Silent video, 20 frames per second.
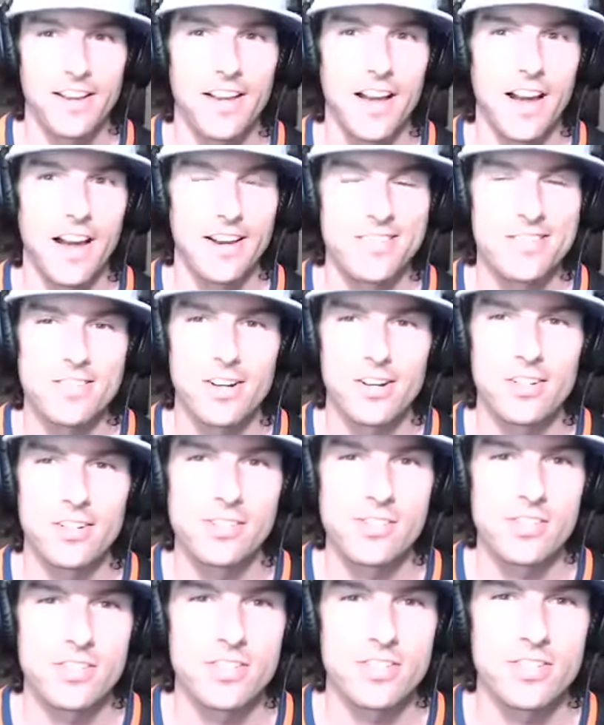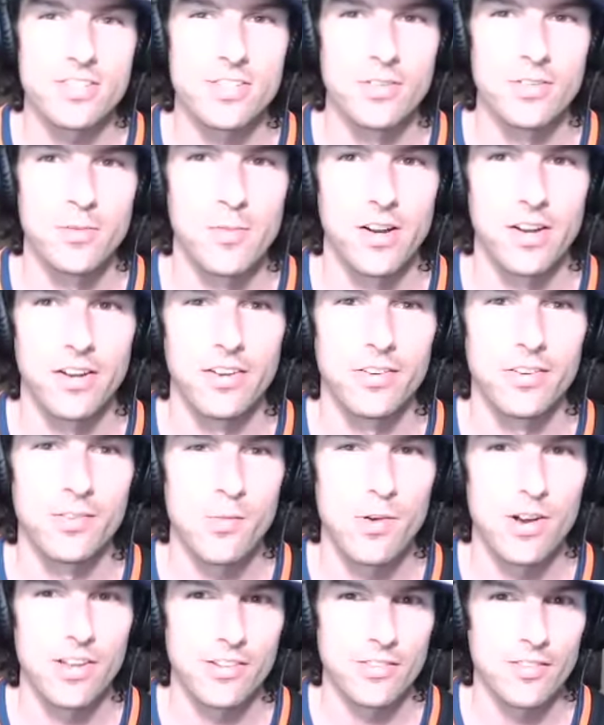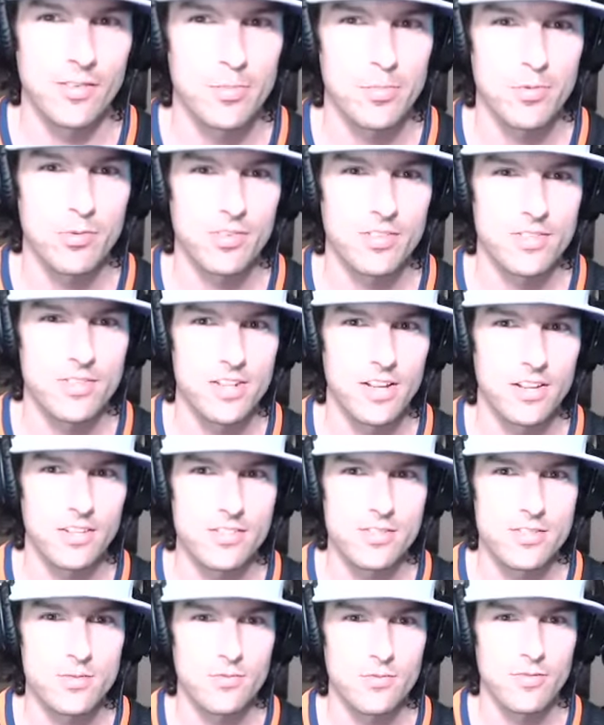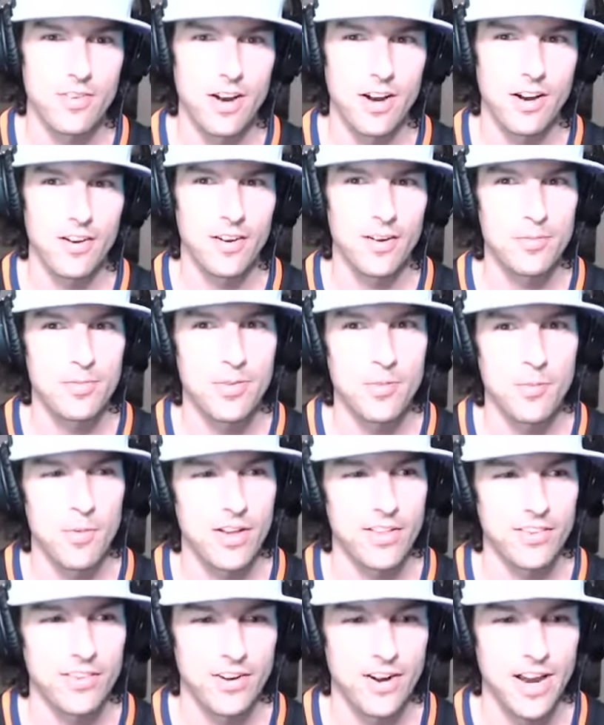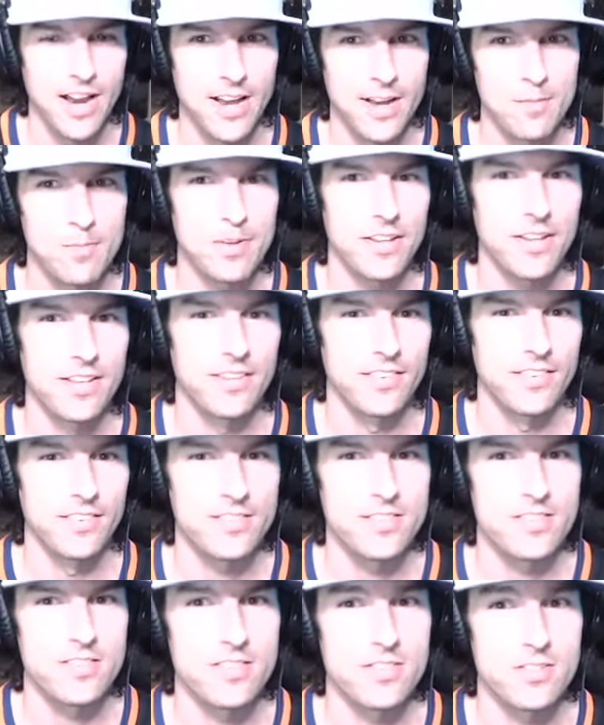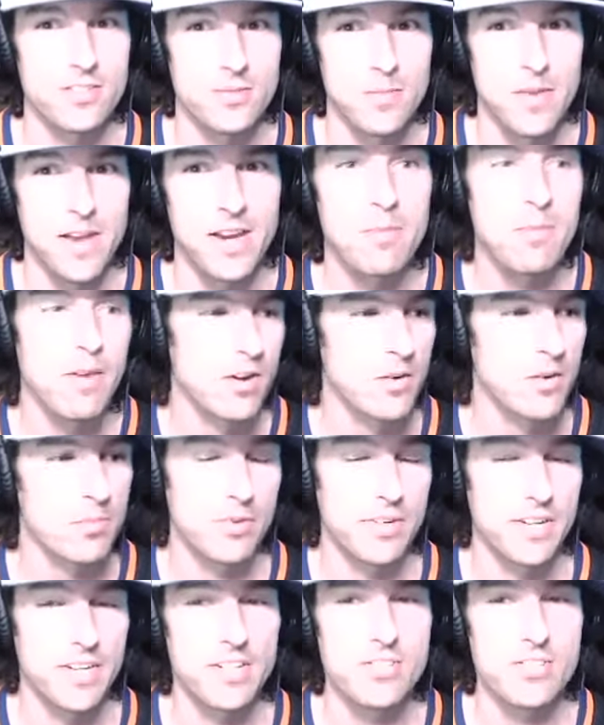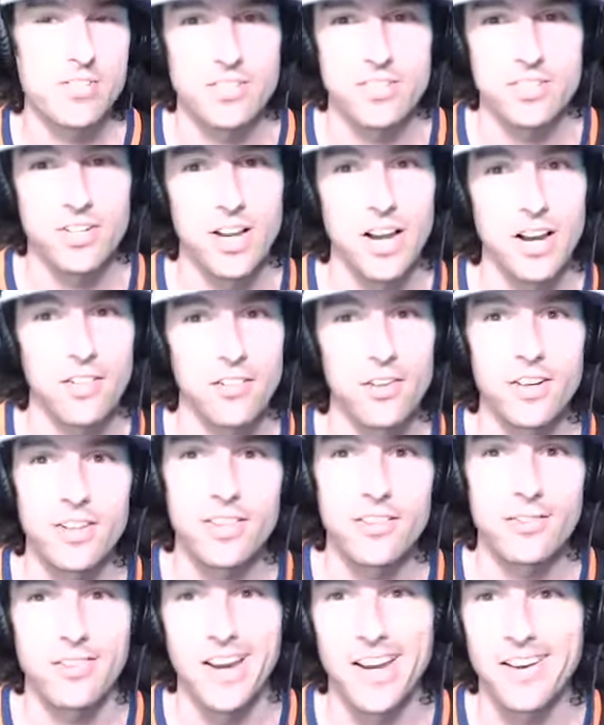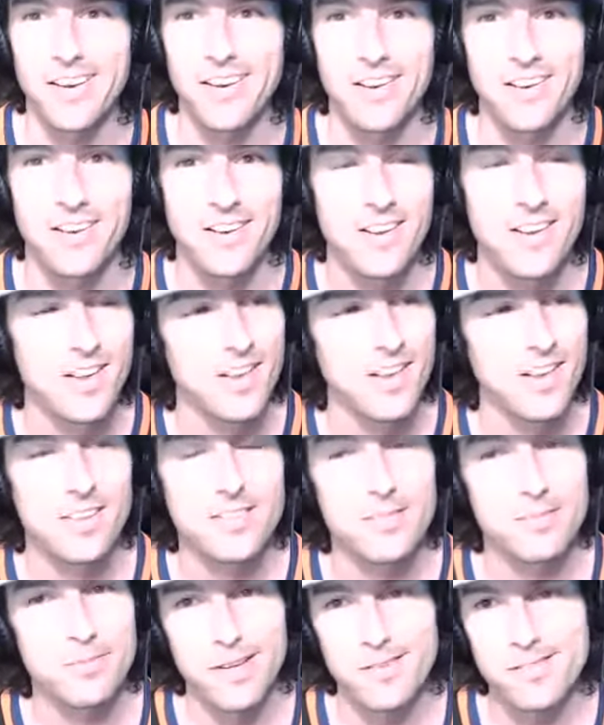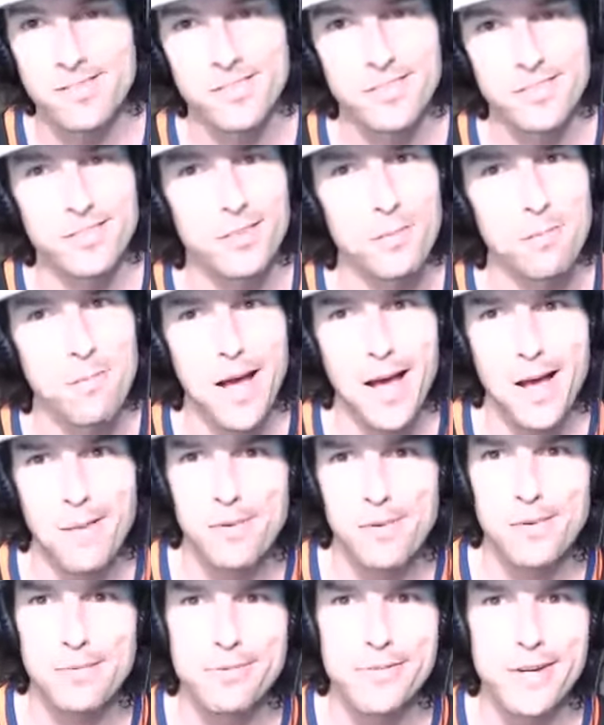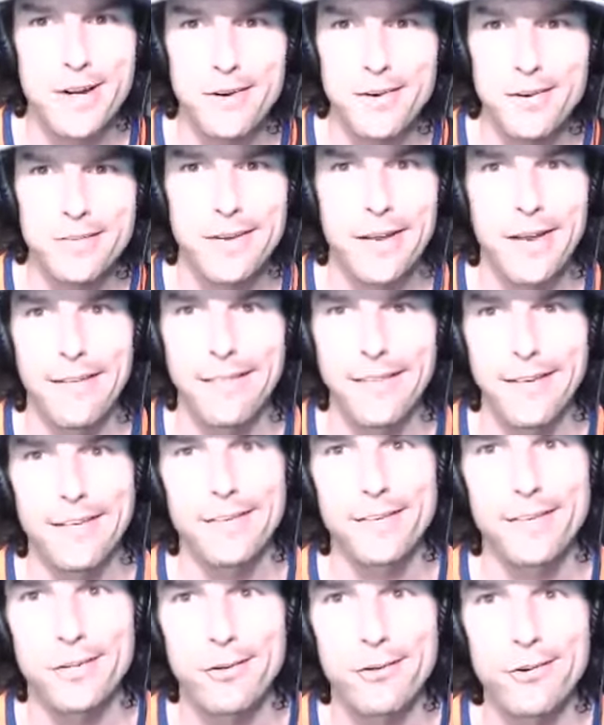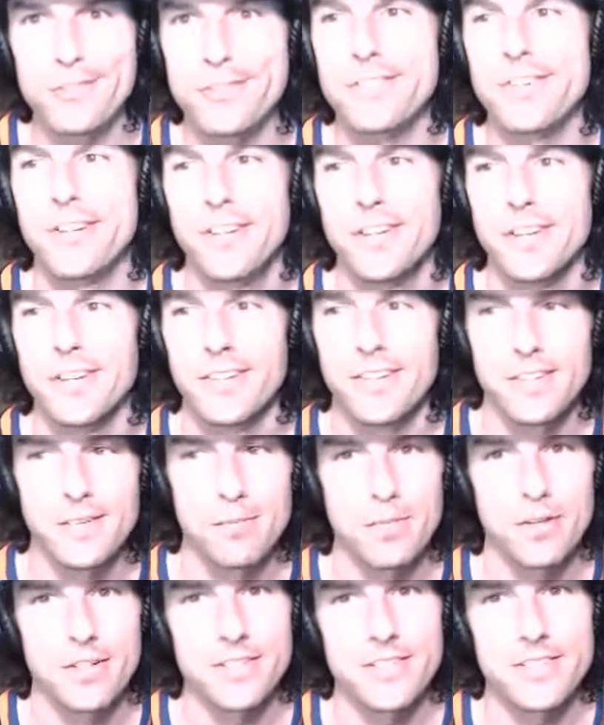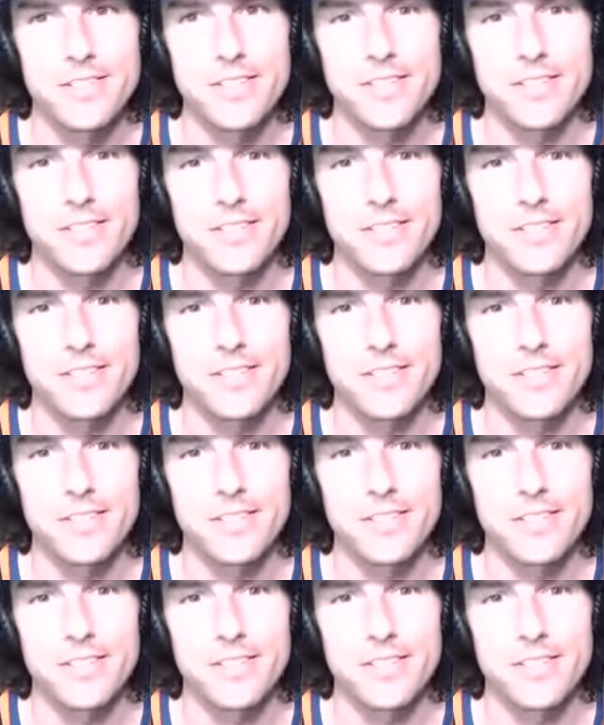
I started just doing my own weather reports. I'll just fire up the weather app and make my own predictions. You got to look at the radar. Sometimes there are little pop up showers down there in Georgia, but I'm